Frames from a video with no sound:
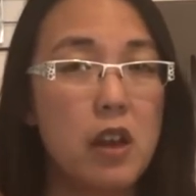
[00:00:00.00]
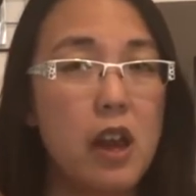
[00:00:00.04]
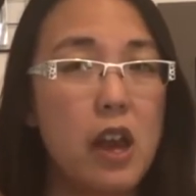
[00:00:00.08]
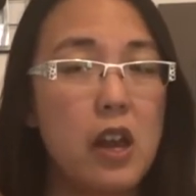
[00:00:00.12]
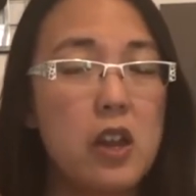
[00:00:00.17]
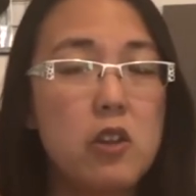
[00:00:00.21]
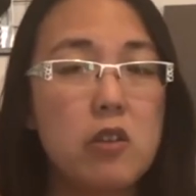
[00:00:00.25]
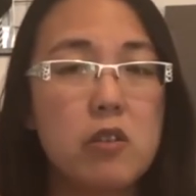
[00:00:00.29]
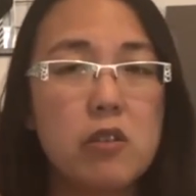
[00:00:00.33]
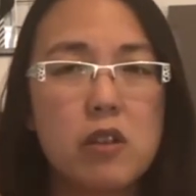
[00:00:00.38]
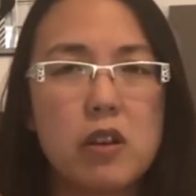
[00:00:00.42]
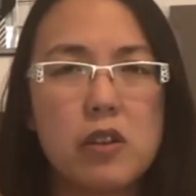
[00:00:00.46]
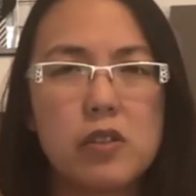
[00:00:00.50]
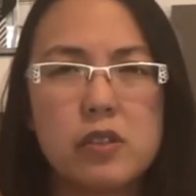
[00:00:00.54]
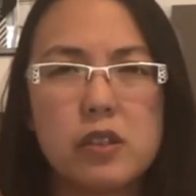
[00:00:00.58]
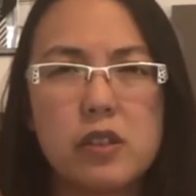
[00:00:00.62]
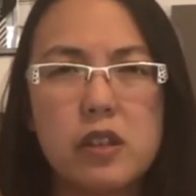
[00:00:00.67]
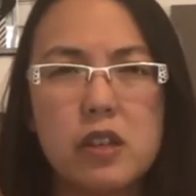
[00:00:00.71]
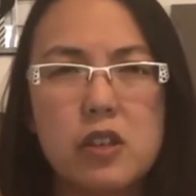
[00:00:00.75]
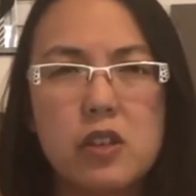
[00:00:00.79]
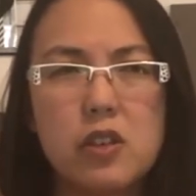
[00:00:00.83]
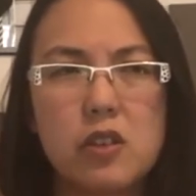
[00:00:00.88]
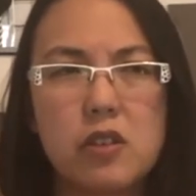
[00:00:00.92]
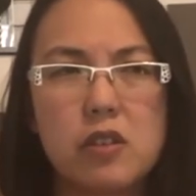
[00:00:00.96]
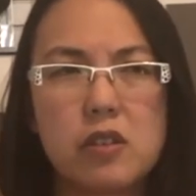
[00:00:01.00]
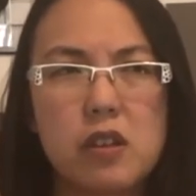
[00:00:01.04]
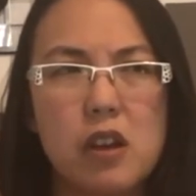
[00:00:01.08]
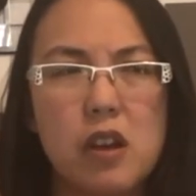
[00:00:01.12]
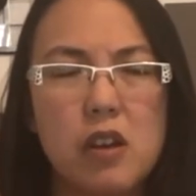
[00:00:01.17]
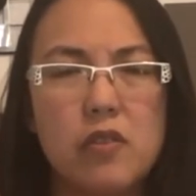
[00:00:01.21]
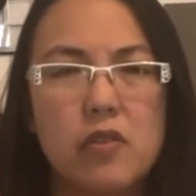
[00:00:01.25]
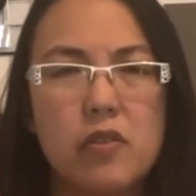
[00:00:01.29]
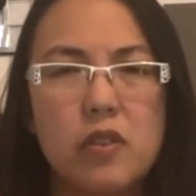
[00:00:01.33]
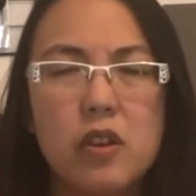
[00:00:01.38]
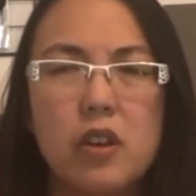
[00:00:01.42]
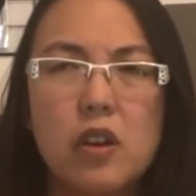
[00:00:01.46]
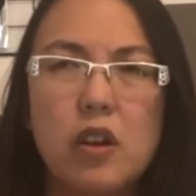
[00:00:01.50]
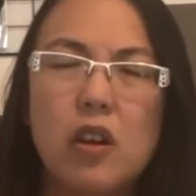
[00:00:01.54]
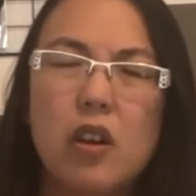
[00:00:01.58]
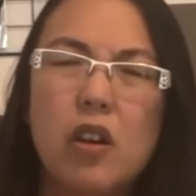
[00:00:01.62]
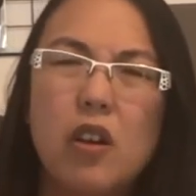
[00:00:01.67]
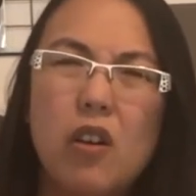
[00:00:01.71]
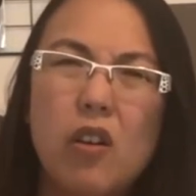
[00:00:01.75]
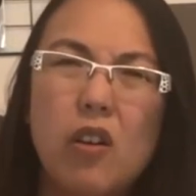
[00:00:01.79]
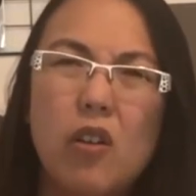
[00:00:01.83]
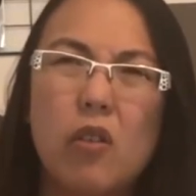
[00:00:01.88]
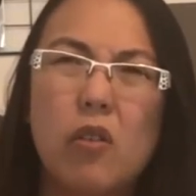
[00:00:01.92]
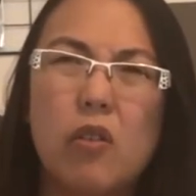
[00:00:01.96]
And you can also think to yourself,
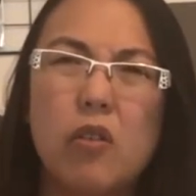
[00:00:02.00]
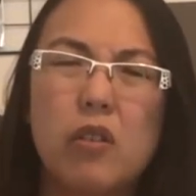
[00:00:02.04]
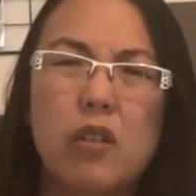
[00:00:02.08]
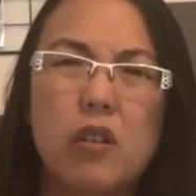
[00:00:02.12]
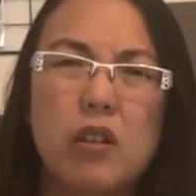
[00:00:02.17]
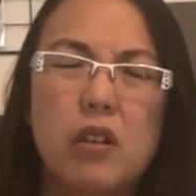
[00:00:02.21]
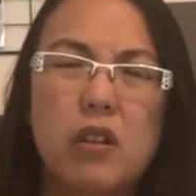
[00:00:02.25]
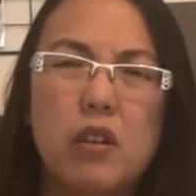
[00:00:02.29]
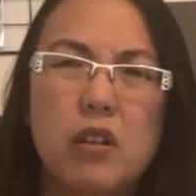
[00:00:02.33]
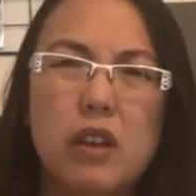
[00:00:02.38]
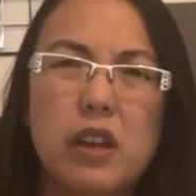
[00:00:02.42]
oh,